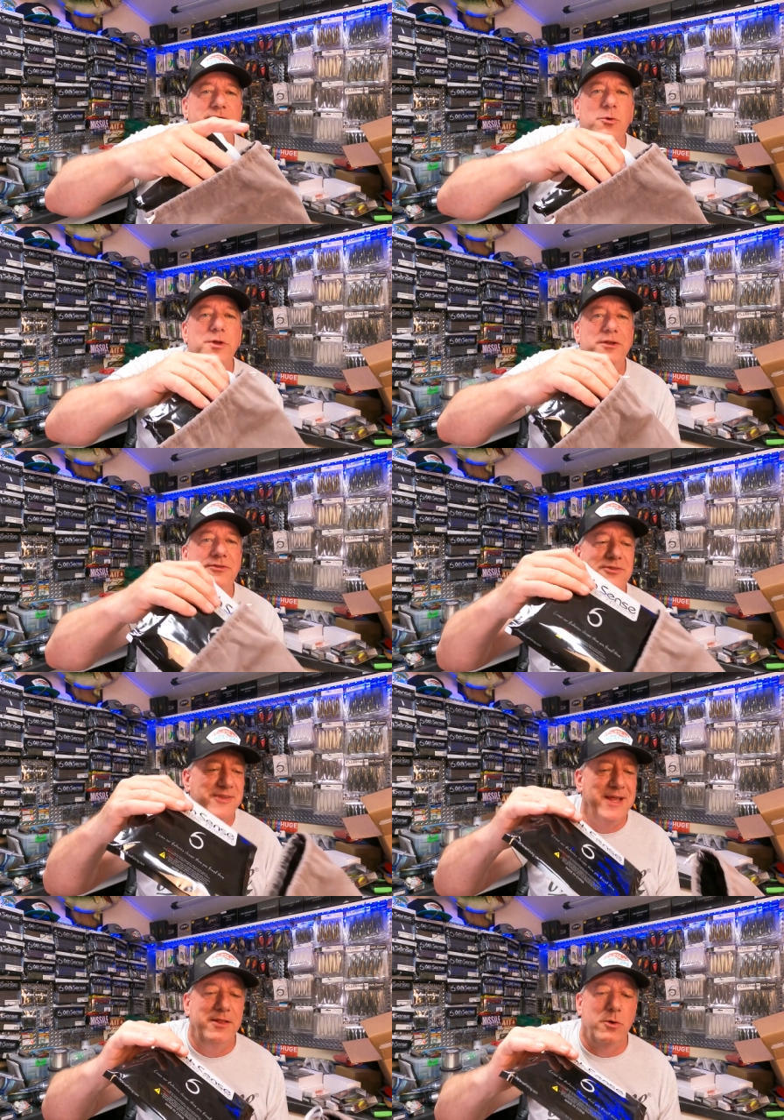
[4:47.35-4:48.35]
just so we can
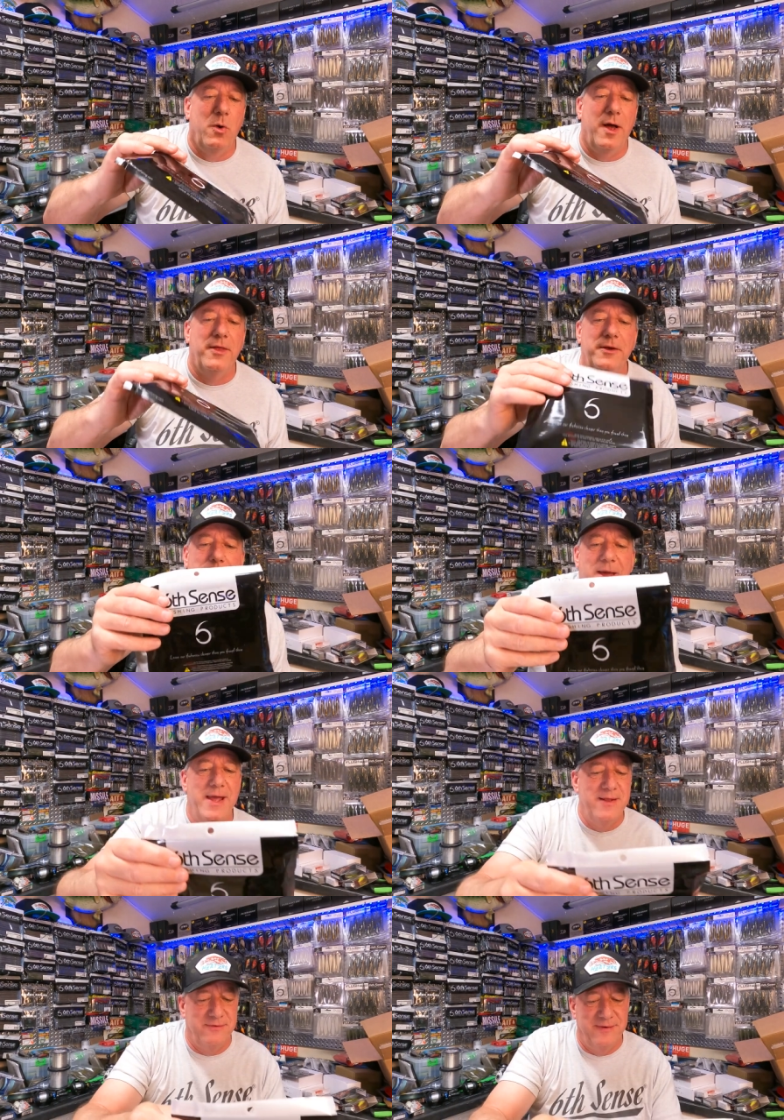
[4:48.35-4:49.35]
see the quality
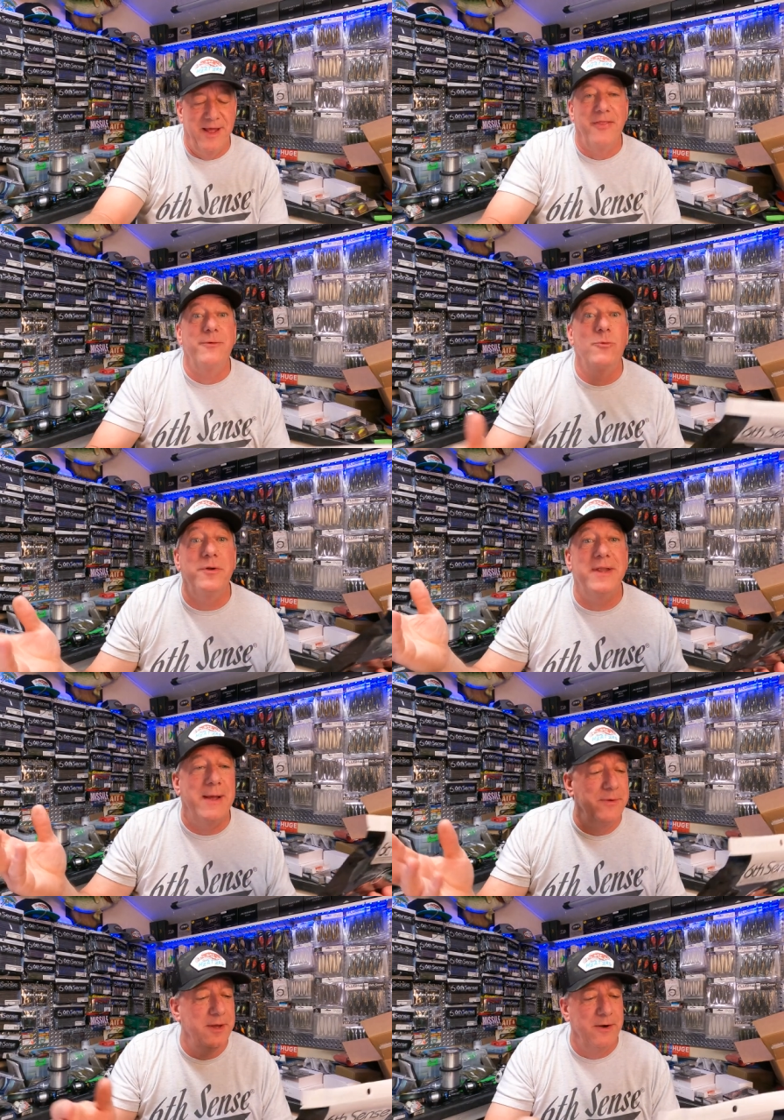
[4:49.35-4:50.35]
baits. Now, what
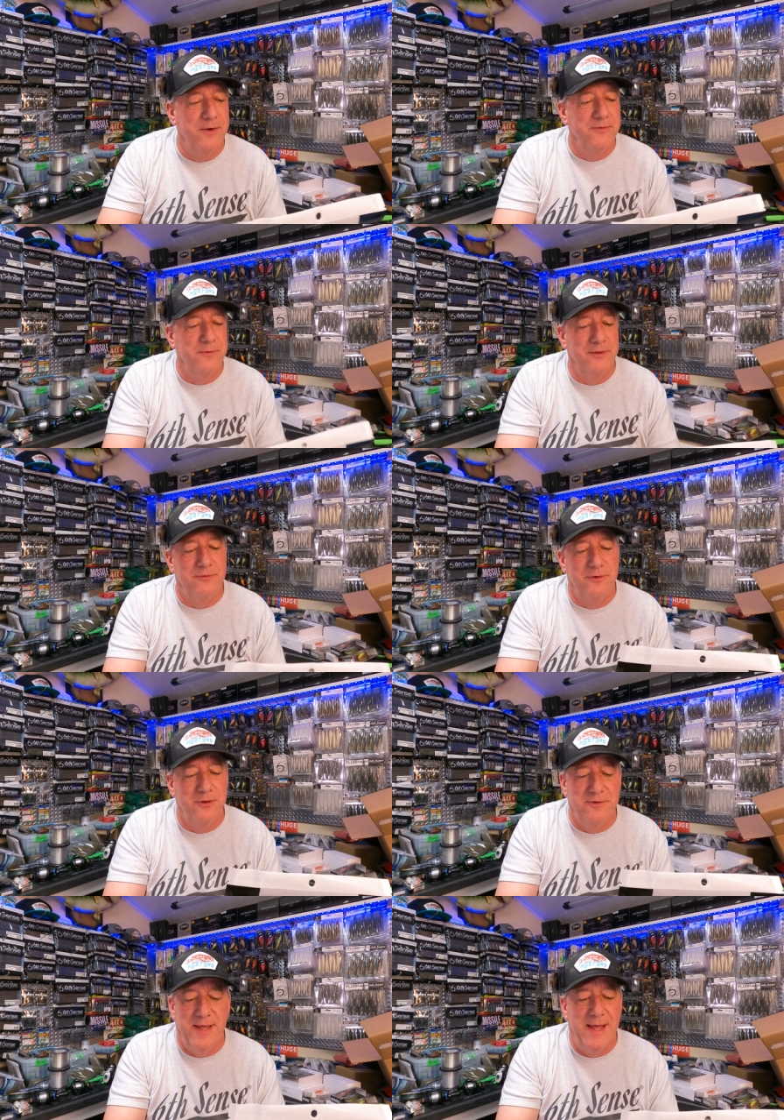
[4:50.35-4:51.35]
time of year is it? This is a
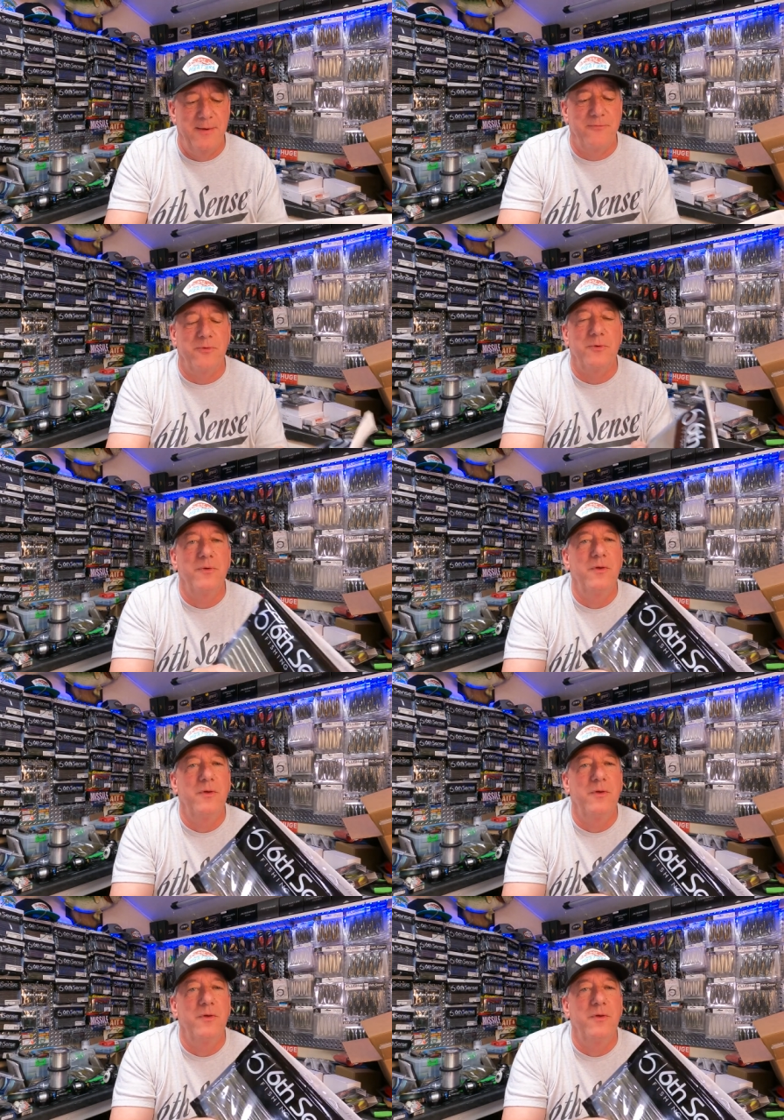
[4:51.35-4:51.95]
good time for